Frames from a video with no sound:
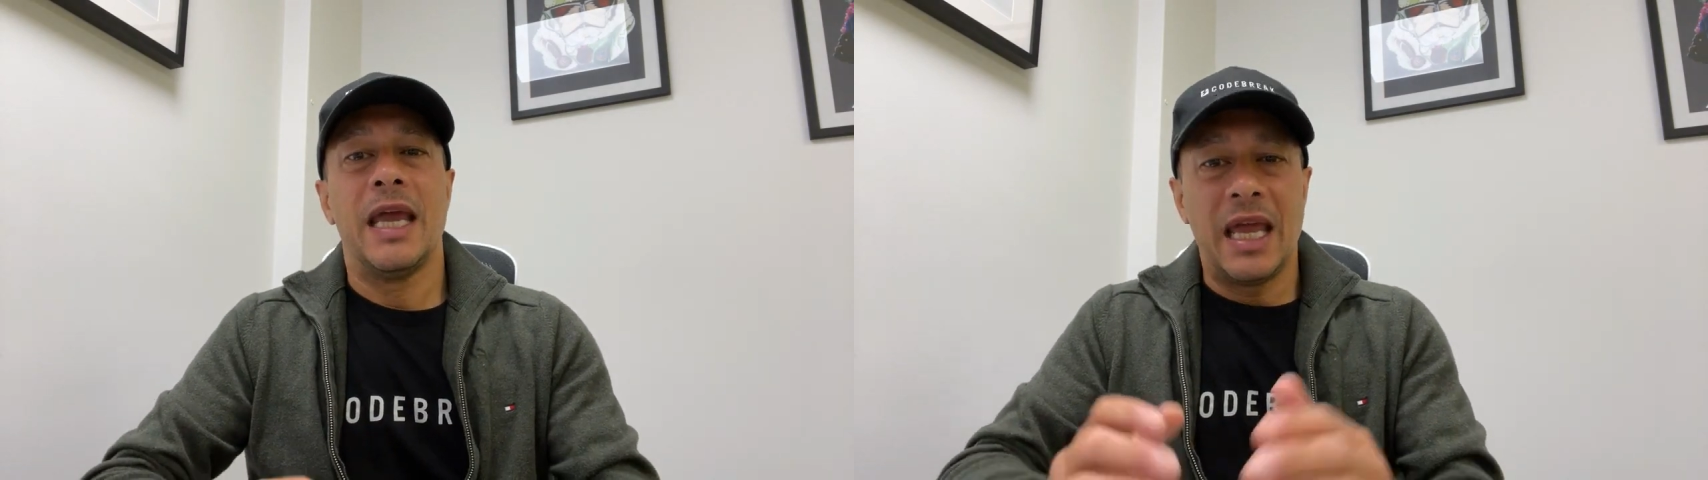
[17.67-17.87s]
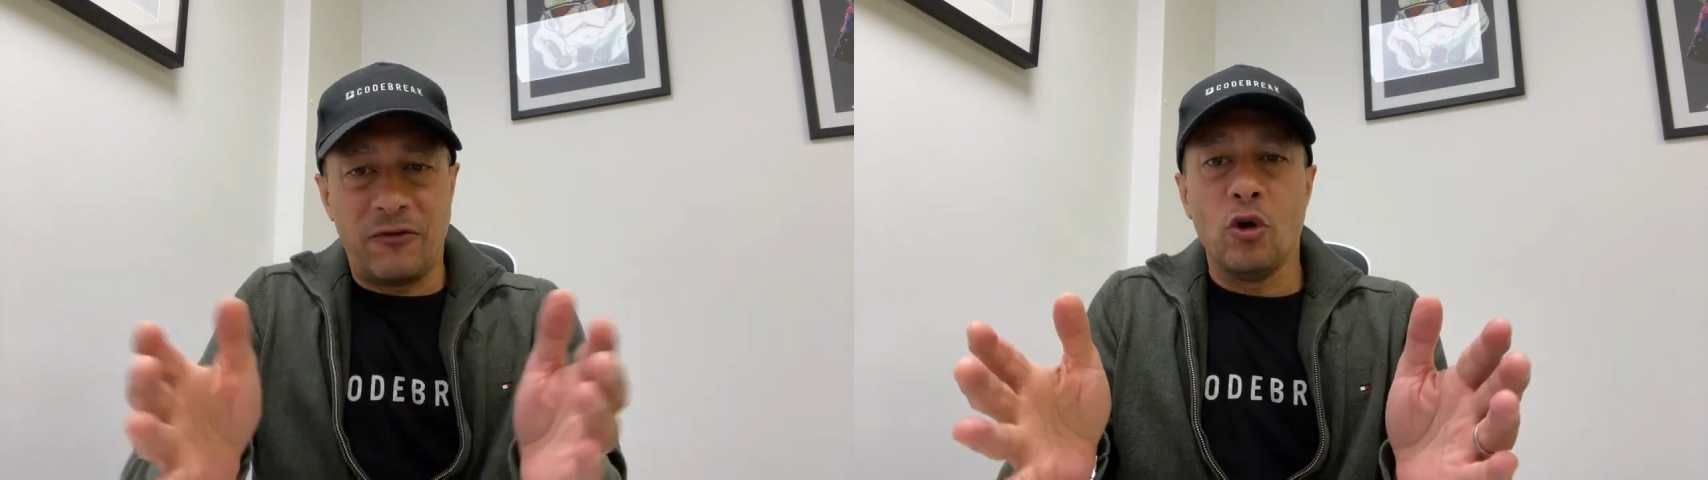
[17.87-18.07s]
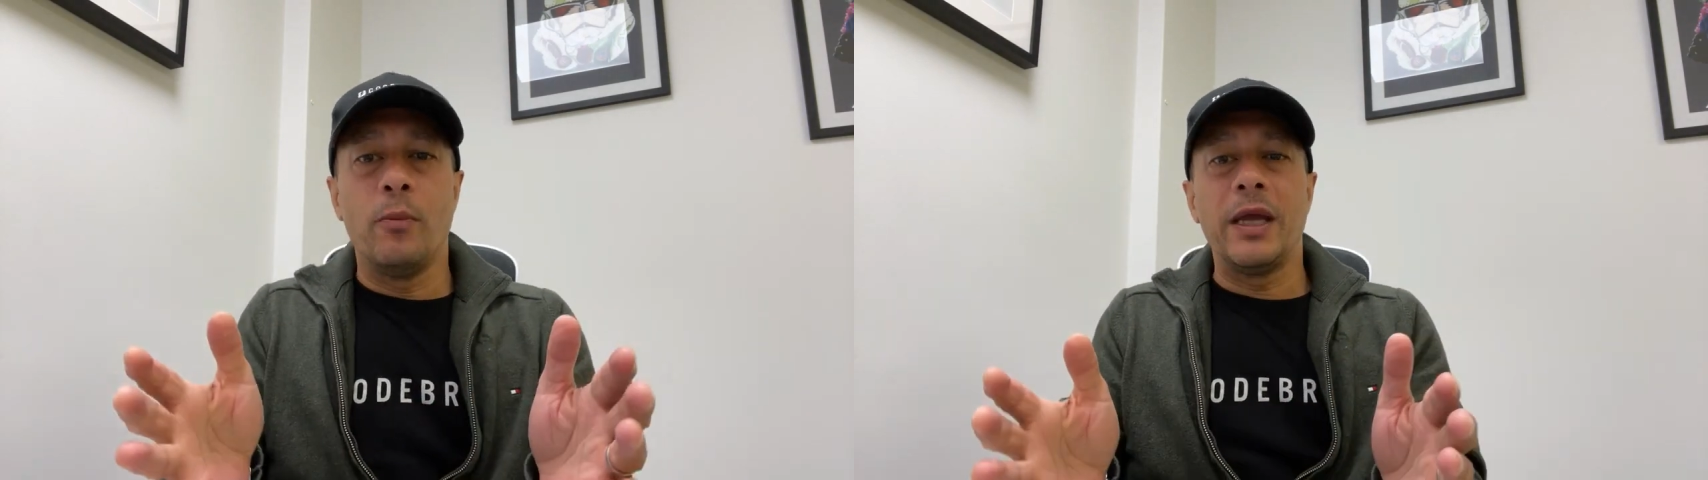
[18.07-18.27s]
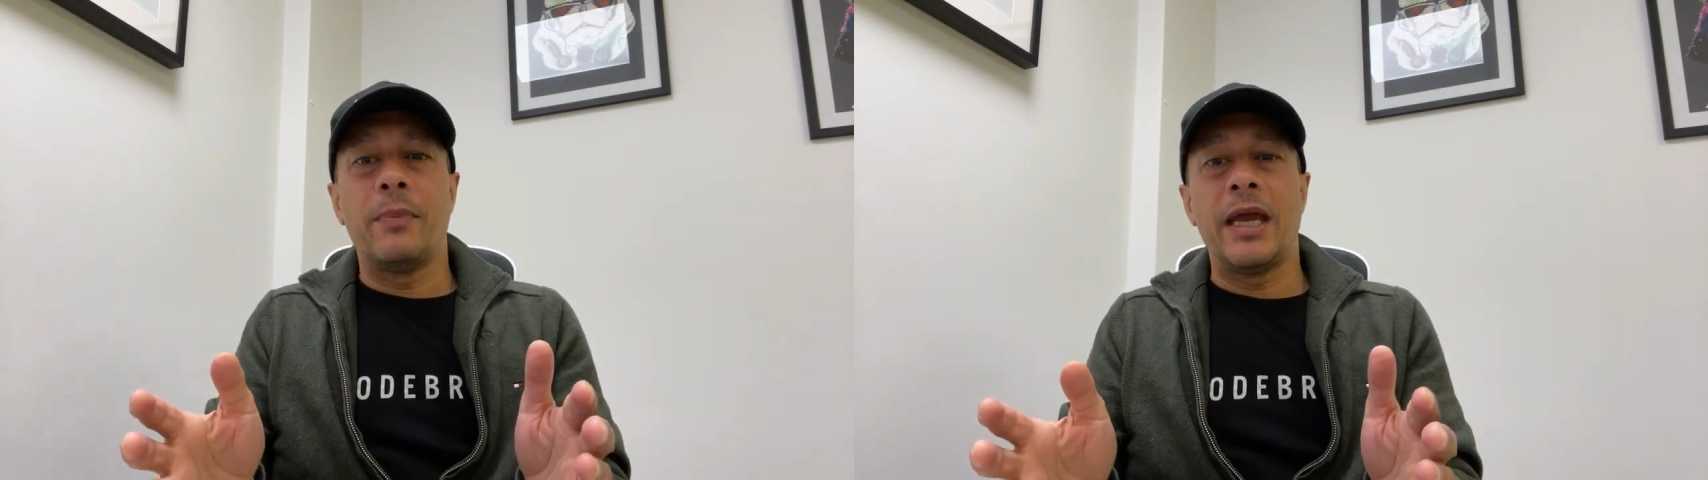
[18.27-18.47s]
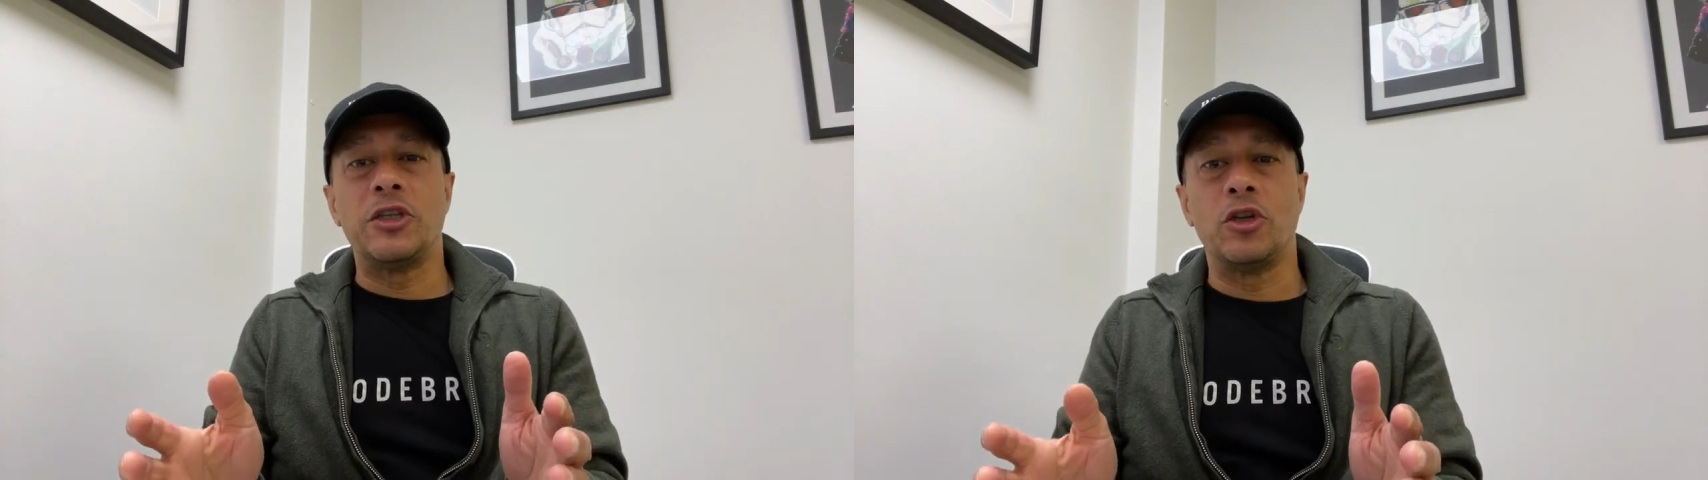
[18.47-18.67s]
If you're being
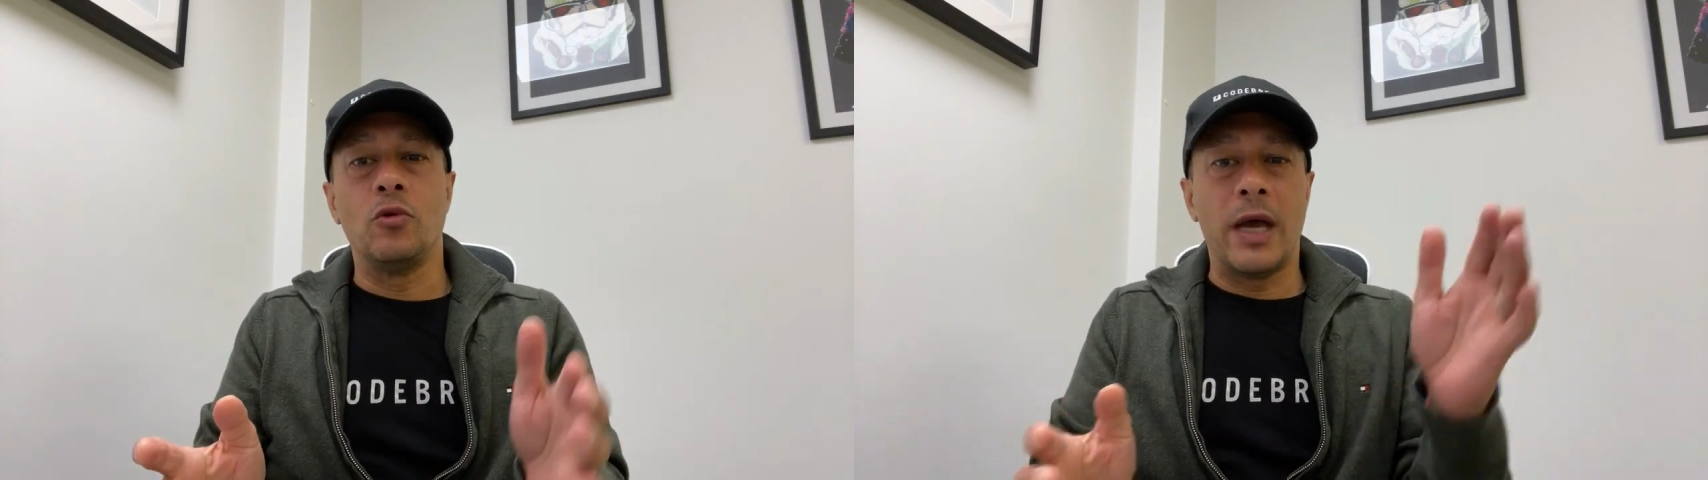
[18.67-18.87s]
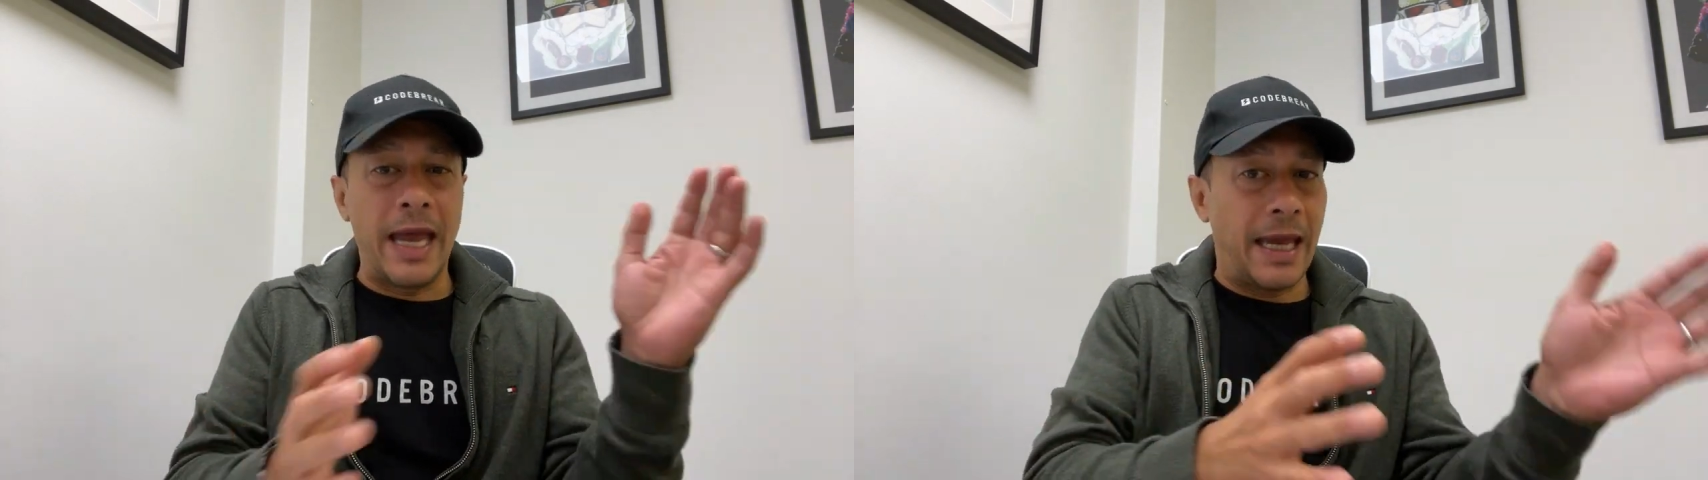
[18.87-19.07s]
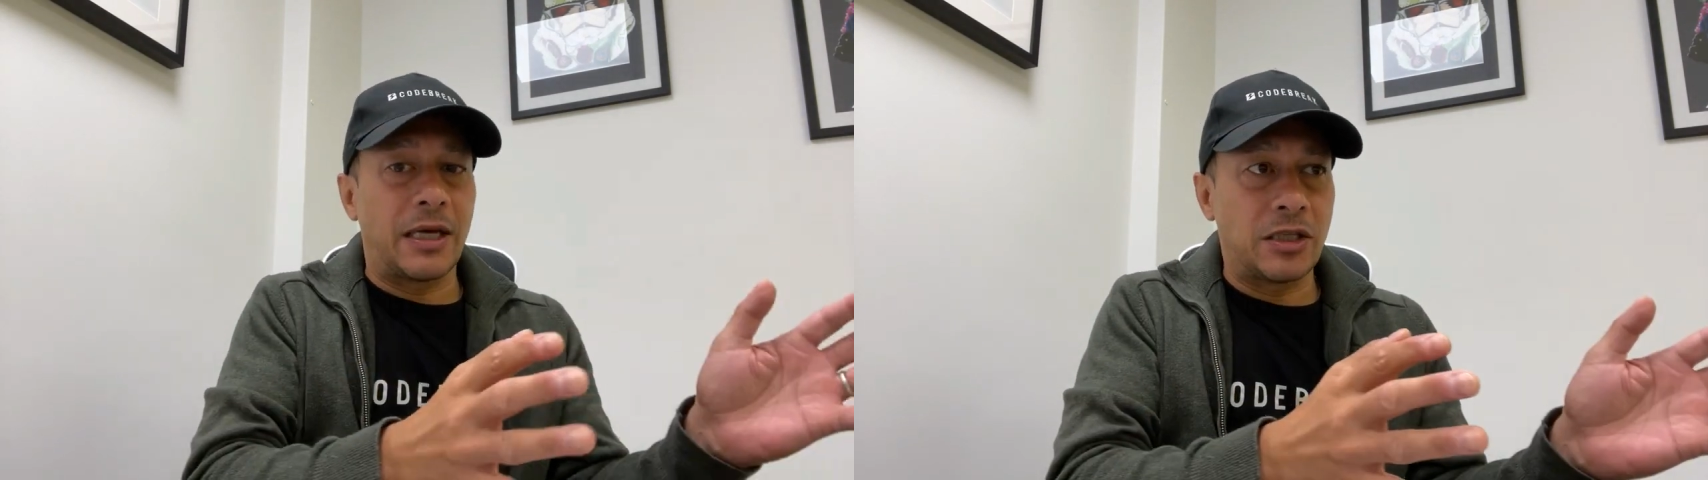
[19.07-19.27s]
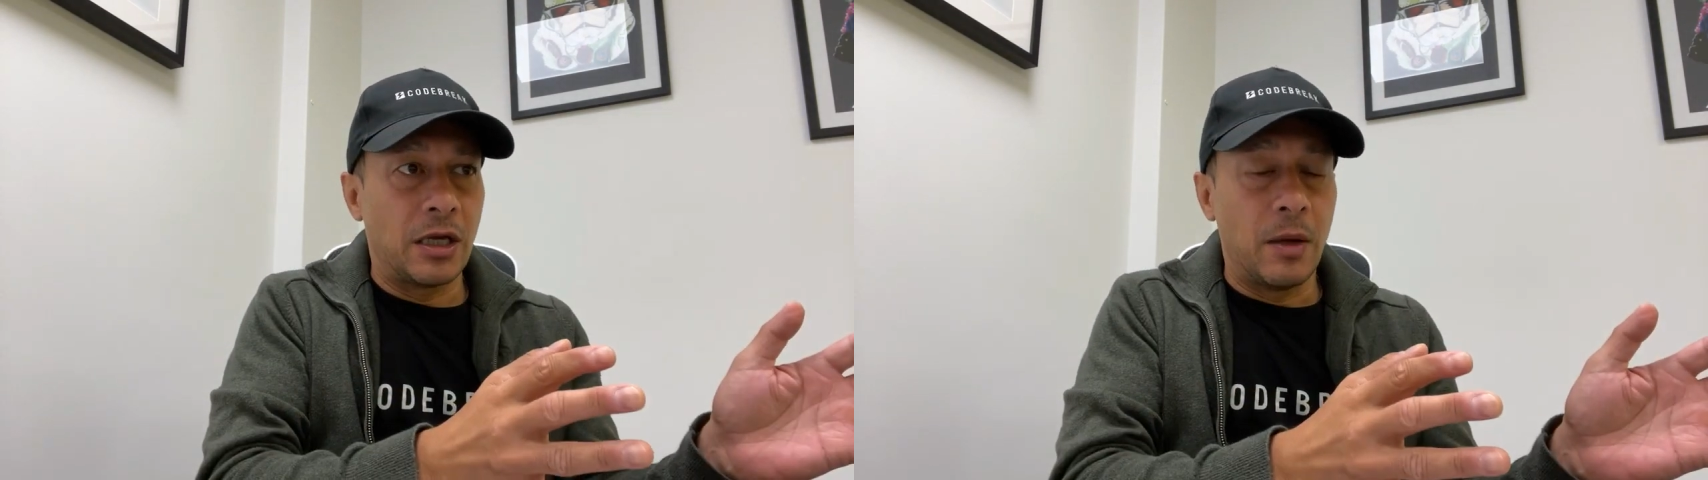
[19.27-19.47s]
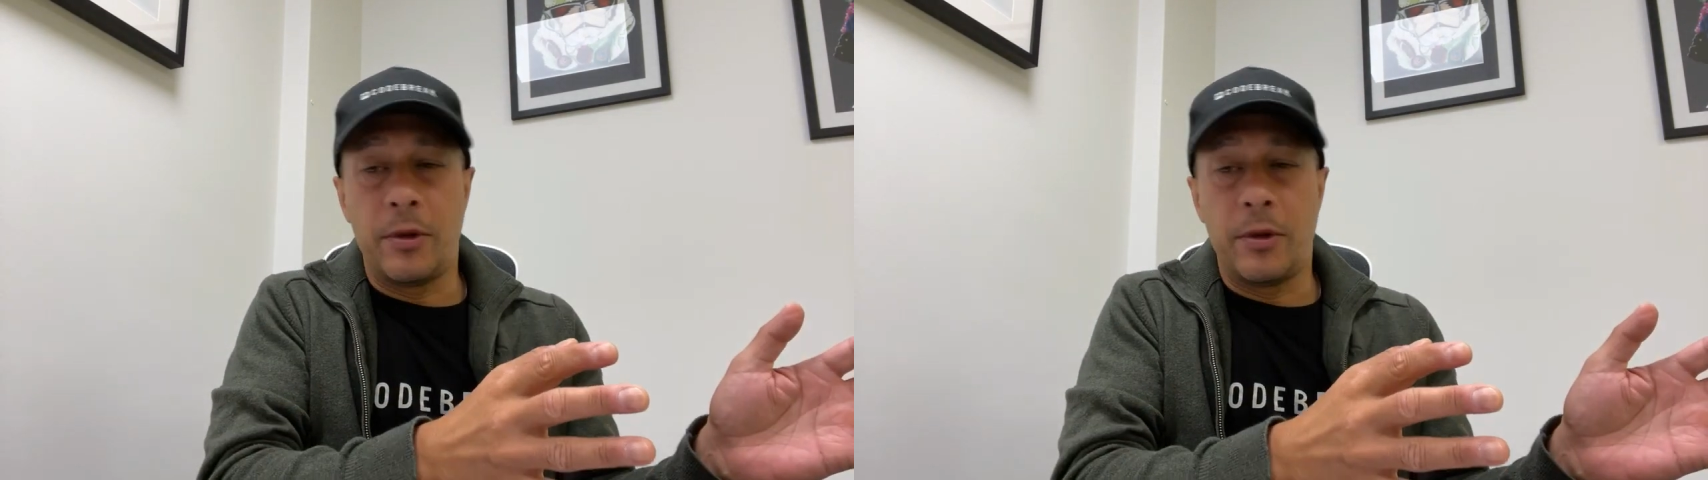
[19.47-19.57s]
paid to do X,